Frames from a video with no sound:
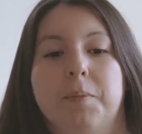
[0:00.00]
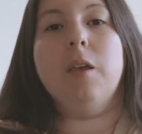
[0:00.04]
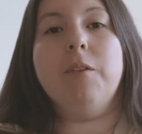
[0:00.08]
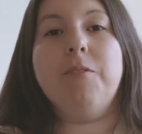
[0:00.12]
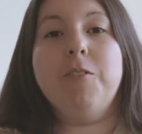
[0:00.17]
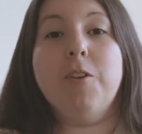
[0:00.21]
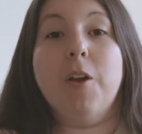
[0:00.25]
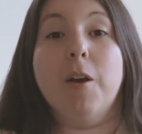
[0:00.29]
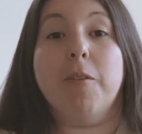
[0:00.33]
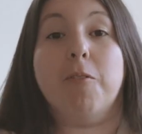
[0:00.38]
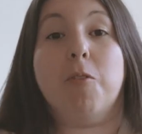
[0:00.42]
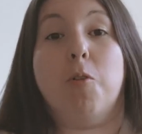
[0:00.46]
If
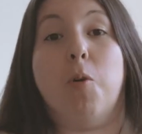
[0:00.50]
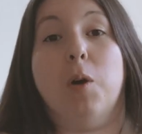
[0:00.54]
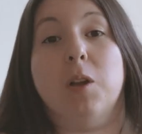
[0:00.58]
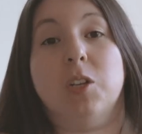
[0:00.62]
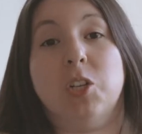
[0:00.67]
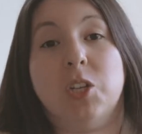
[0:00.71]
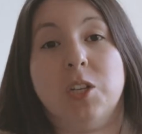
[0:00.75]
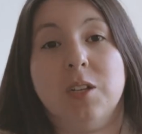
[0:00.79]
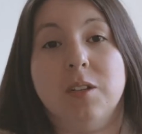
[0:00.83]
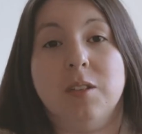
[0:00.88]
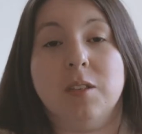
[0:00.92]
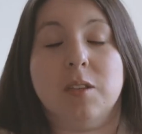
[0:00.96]
you have
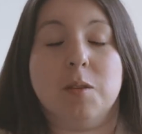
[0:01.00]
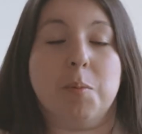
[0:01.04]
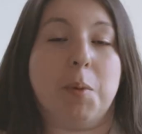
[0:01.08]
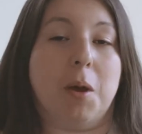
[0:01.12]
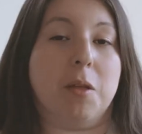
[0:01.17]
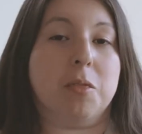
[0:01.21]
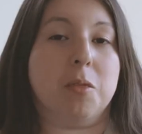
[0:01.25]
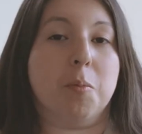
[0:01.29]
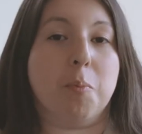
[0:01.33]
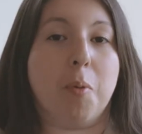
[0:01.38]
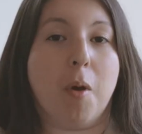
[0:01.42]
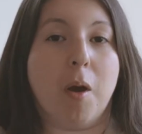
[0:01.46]
questions
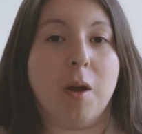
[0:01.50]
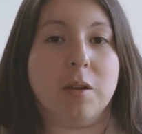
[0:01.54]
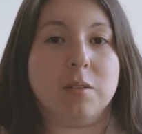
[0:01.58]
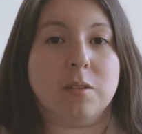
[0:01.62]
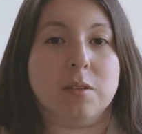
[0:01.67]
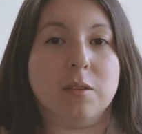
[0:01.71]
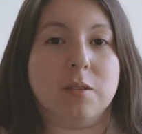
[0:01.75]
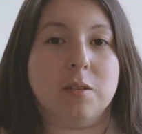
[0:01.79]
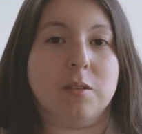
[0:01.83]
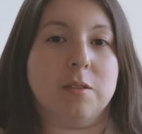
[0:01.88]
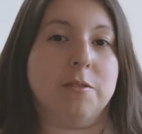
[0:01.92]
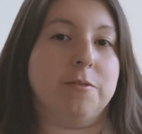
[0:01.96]
about the
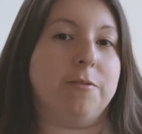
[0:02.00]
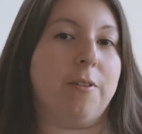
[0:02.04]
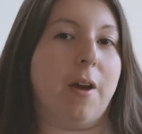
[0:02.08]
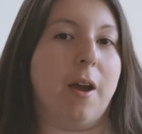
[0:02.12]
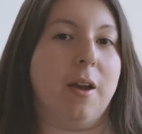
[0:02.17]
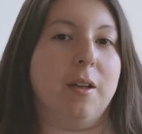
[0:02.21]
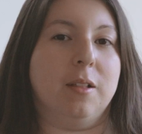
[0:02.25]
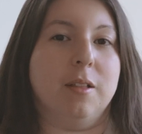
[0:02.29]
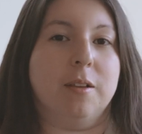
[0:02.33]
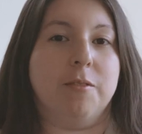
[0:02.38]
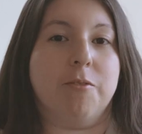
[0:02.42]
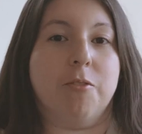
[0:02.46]
process of
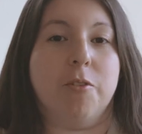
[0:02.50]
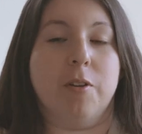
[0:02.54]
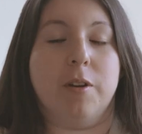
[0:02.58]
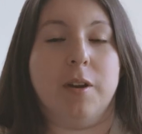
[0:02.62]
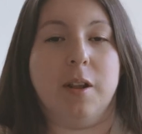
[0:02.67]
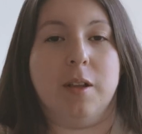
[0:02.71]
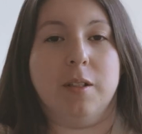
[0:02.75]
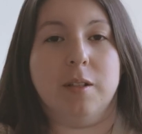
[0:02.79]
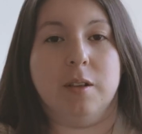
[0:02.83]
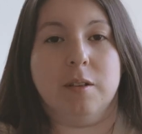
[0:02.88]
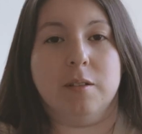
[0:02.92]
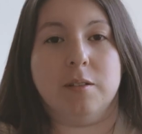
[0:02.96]
filing for an
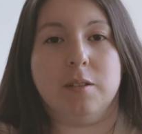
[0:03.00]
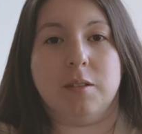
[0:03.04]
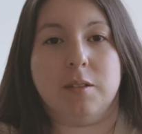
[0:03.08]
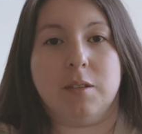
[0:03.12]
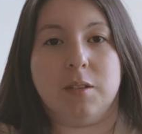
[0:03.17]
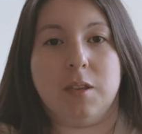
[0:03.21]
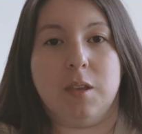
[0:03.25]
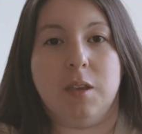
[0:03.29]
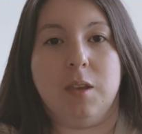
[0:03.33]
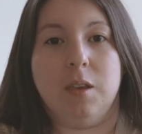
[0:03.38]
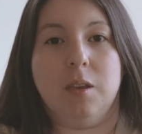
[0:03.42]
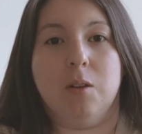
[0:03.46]

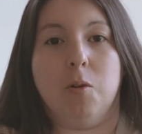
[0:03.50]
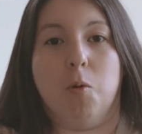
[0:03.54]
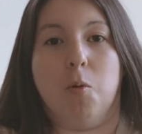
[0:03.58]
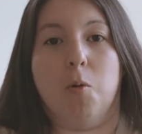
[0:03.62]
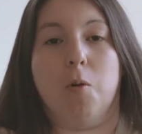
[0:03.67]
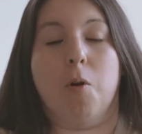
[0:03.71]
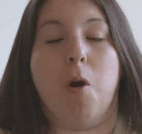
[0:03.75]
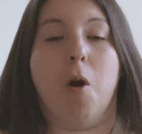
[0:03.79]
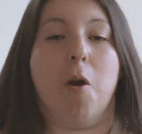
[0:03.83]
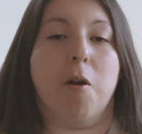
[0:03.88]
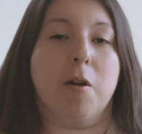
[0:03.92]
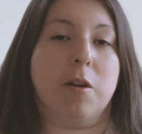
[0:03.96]
LLC
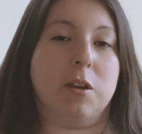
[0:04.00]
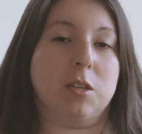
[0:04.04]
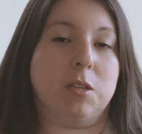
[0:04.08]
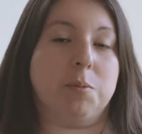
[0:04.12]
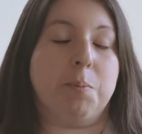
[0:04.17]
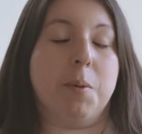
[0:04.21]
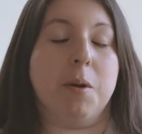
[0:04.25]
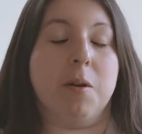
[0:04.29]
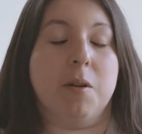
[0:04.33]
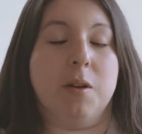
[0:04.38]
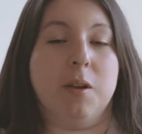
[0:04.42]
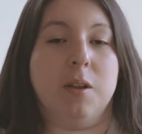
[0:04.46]
or our
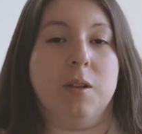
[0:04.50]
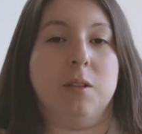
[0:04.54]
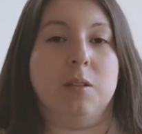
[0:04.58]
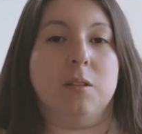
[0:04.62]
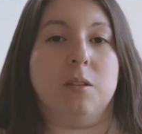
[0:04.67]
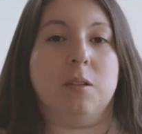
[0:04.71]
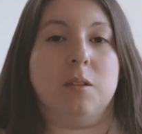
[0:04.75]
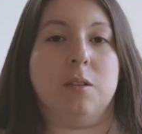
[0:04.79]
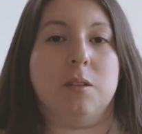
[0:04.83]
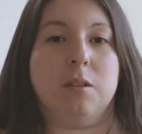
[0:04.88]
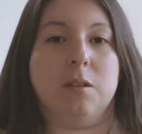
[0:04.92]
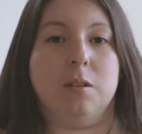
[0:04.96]

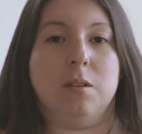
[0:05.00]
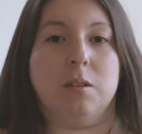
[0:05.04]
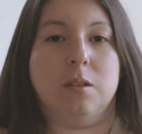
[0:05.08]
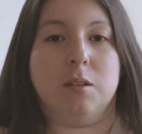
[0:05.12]
experience